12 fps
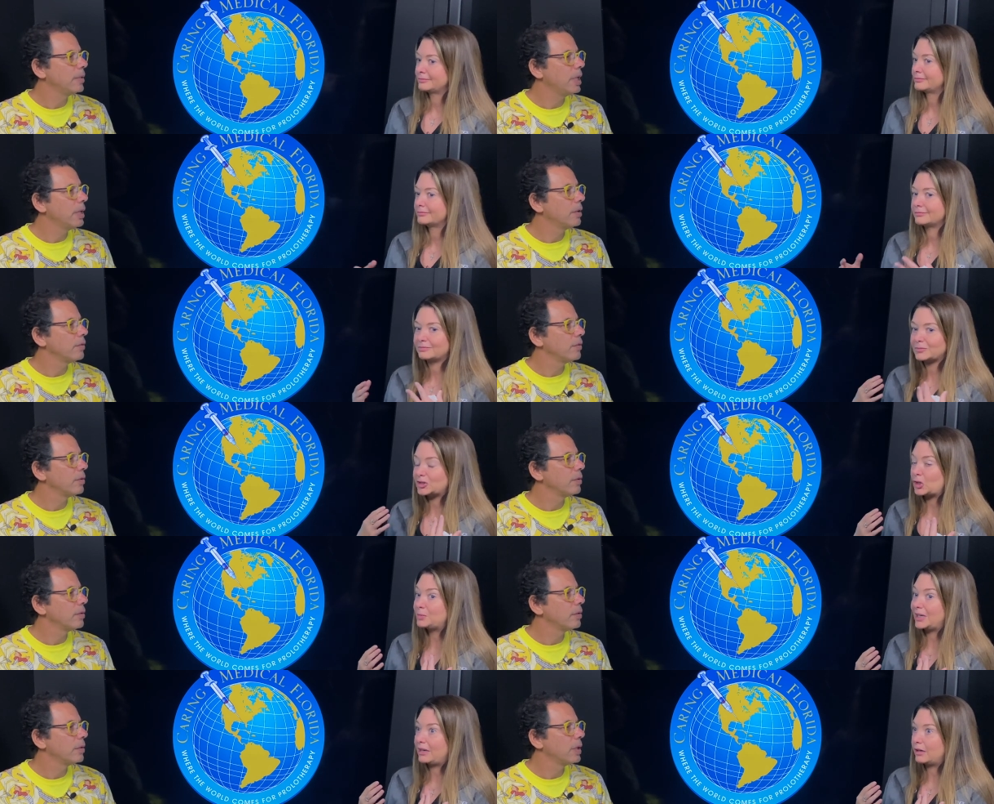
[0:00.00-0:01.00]
Speaker 1: yeah.
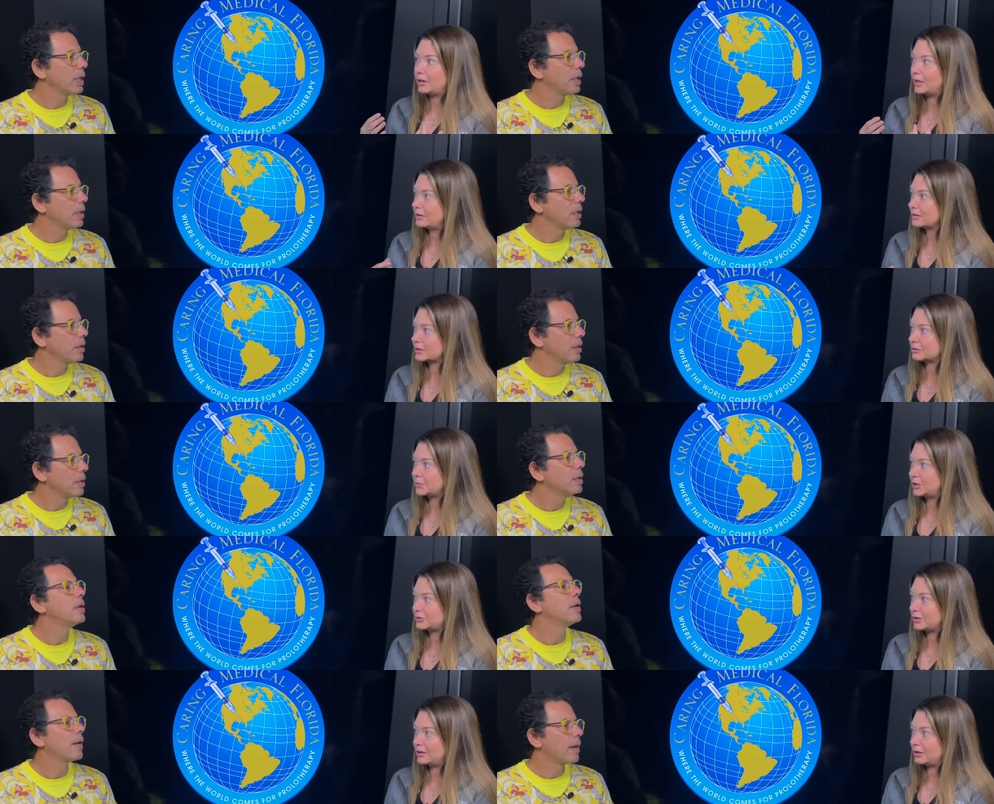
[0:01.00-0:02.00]
So many areas can
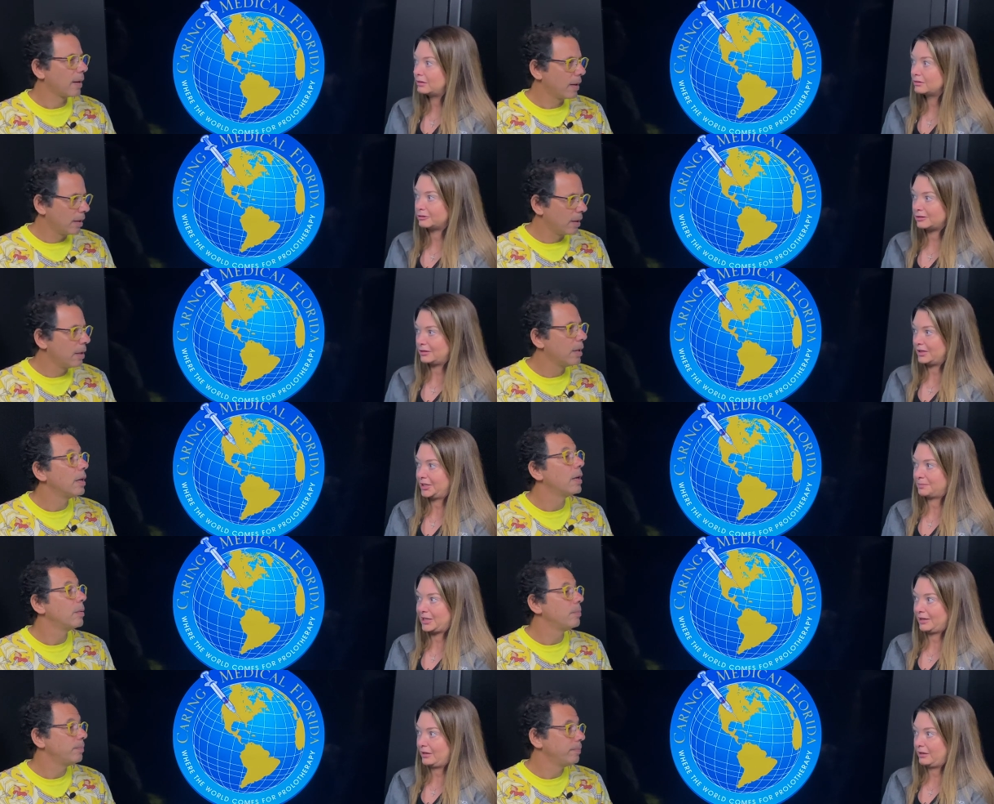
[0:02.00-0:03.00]
be treated
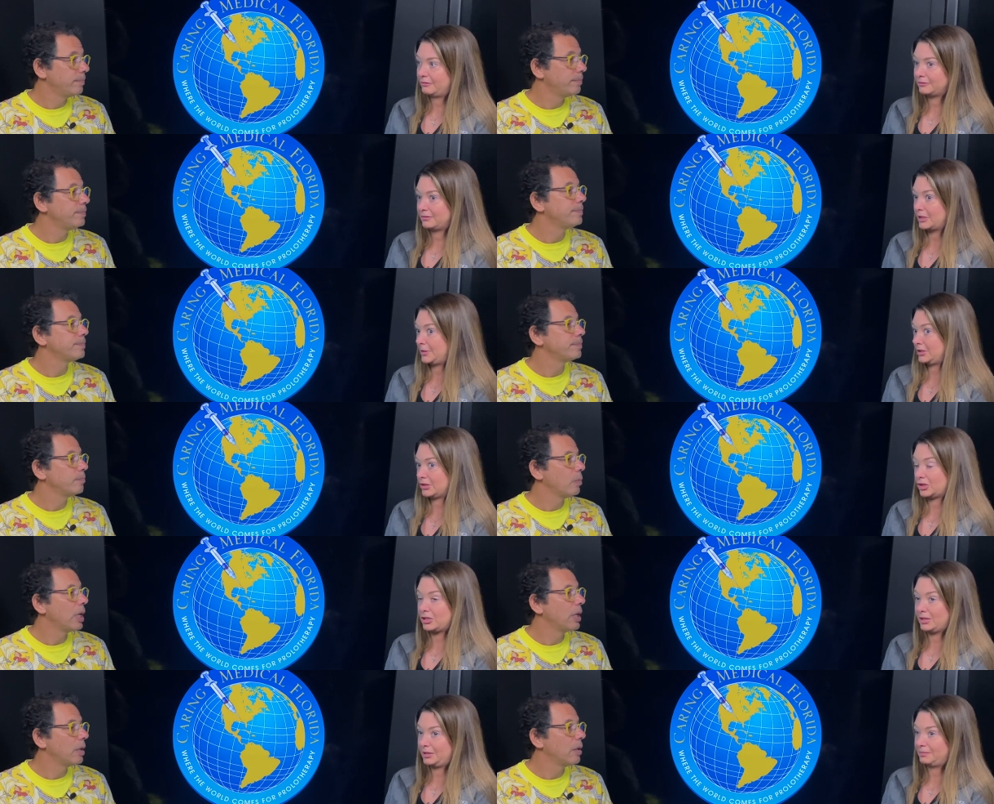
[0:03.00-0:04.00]
chronic pain. I mean,
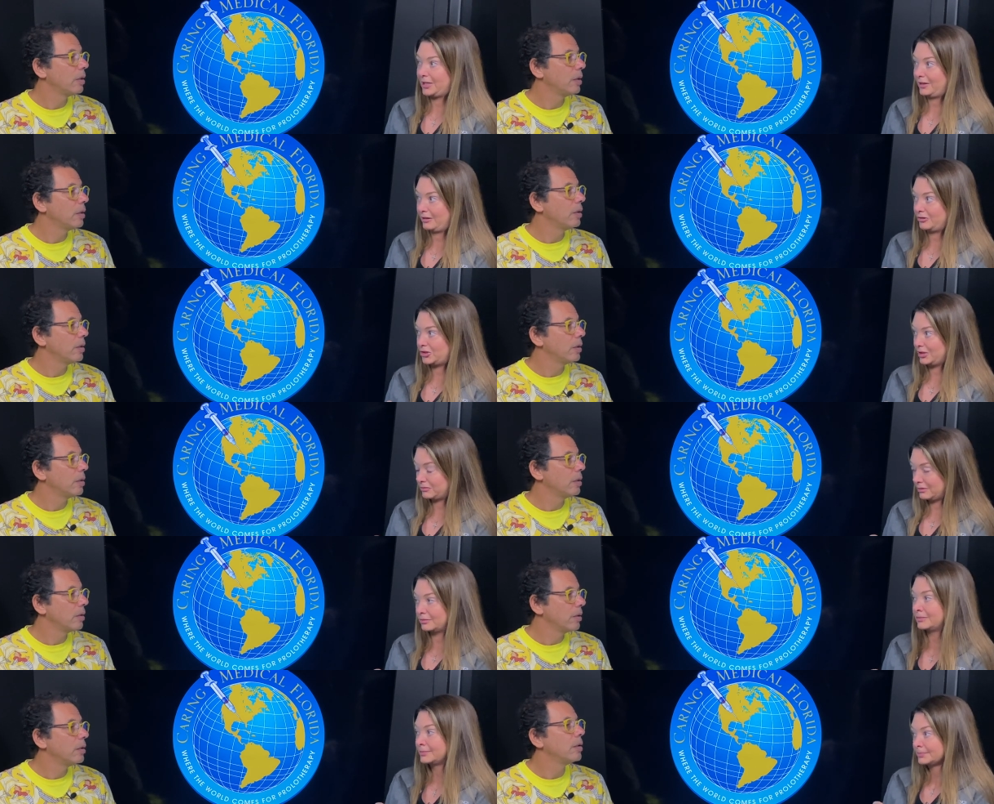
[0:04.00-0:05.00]
just chronic pain in
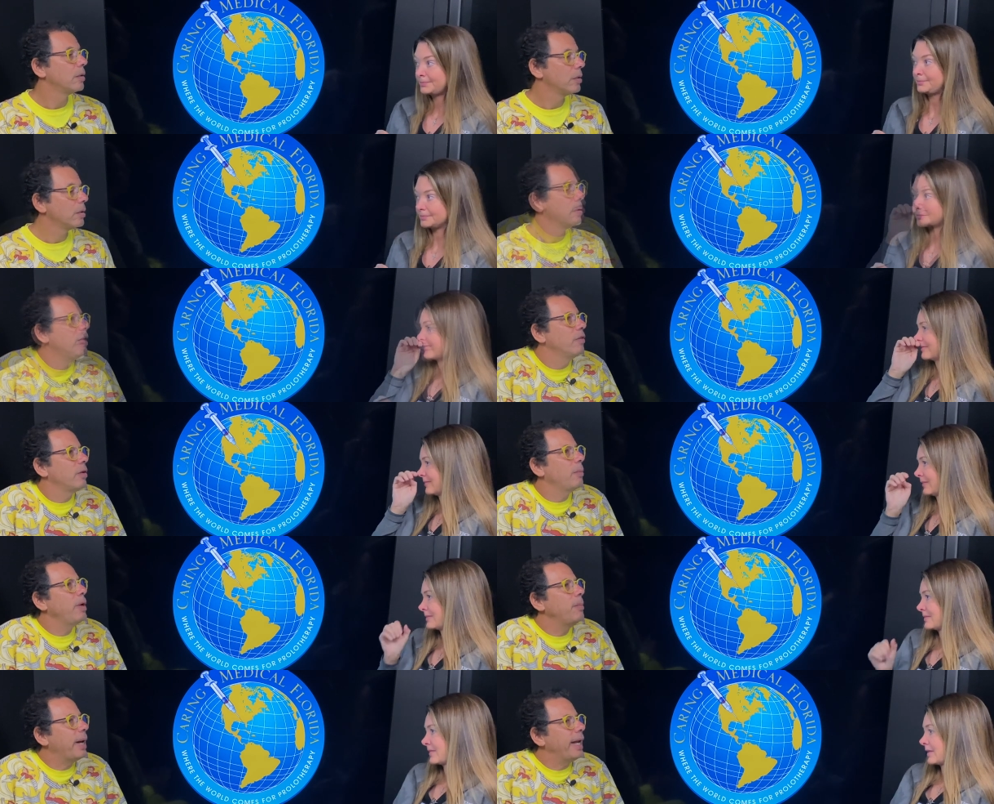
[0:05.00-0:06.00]
general.
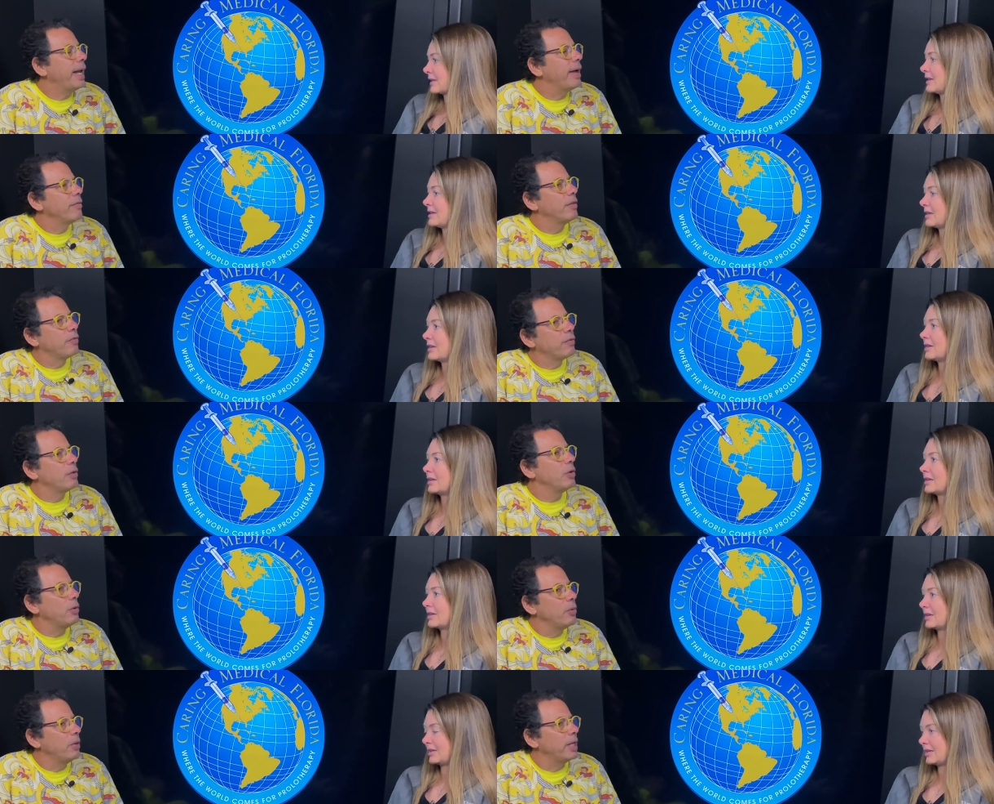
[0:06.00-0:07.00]
Speaker 2: Somebody might have the
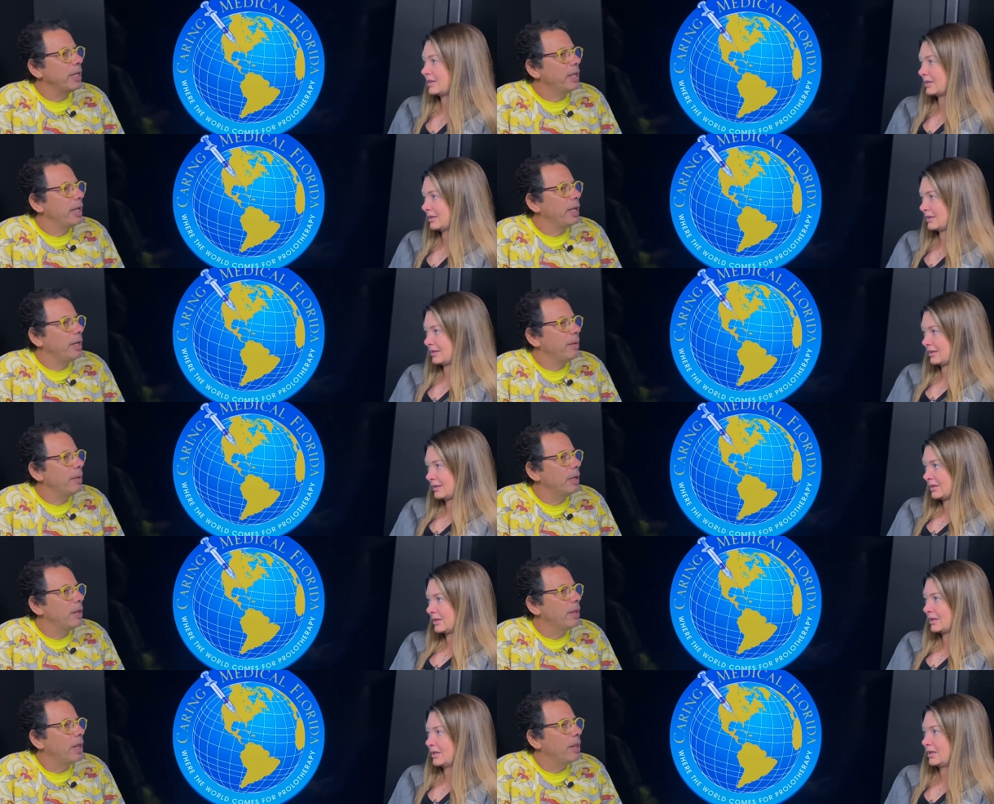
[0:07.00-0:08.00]
flu, then
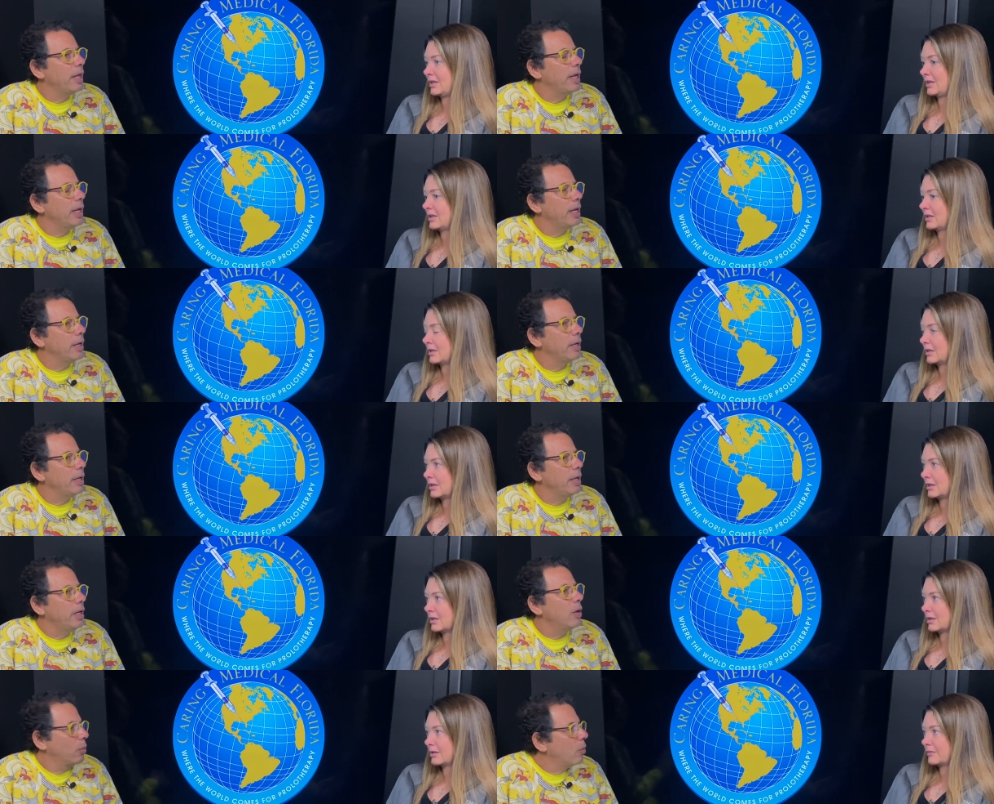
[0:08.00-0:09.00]
they, then they,
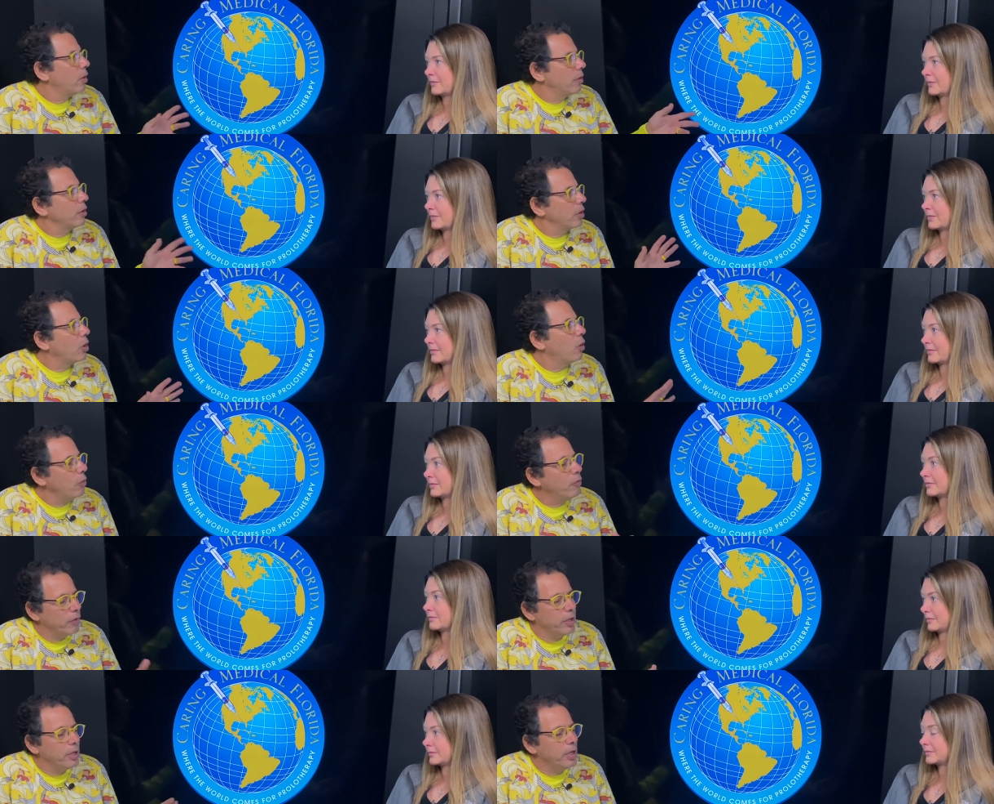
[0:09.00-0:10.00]
you know, or
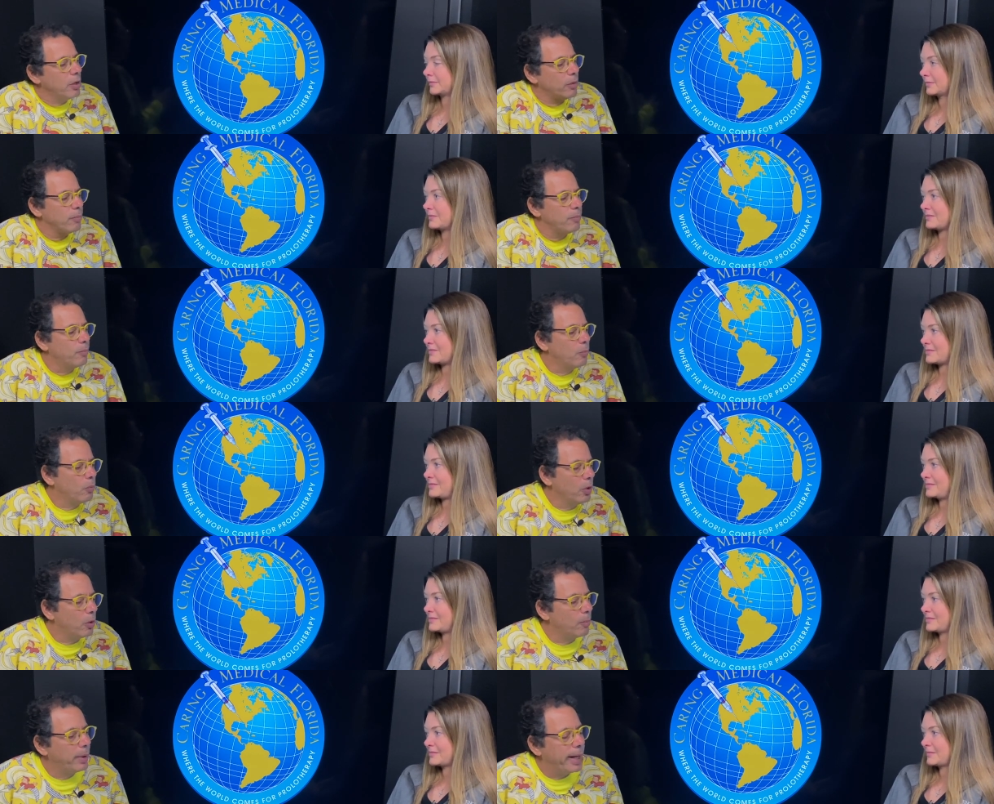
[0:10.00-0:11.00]
COVID, you know, mm-hmm.
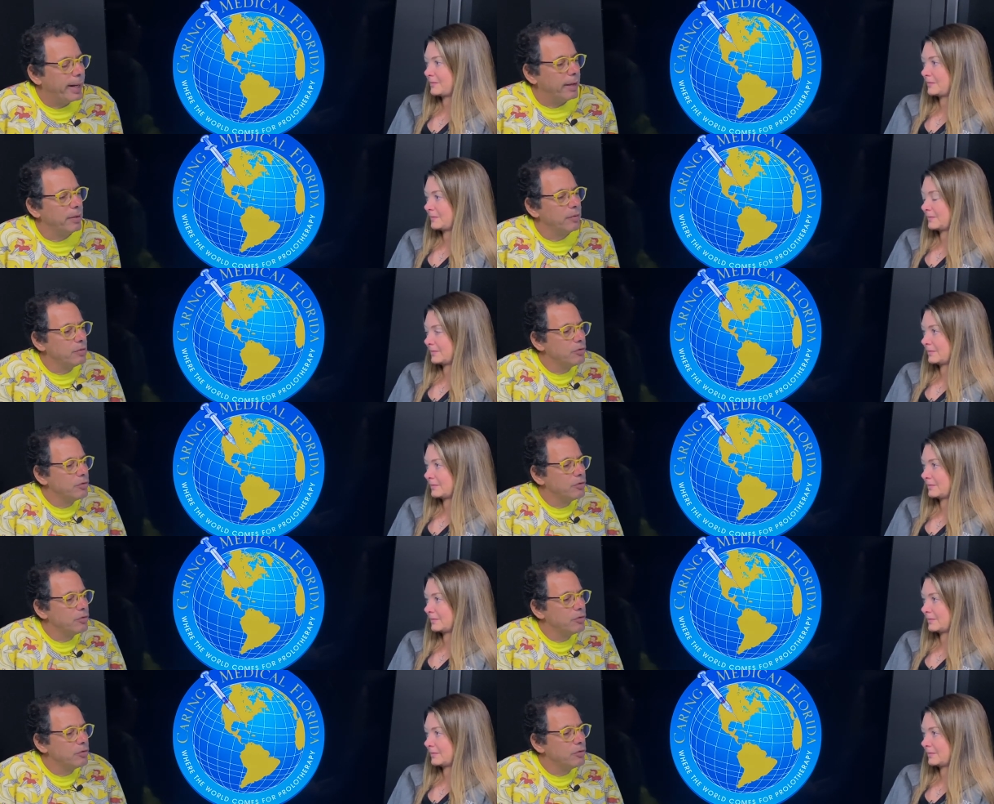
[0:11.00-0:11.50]
real bad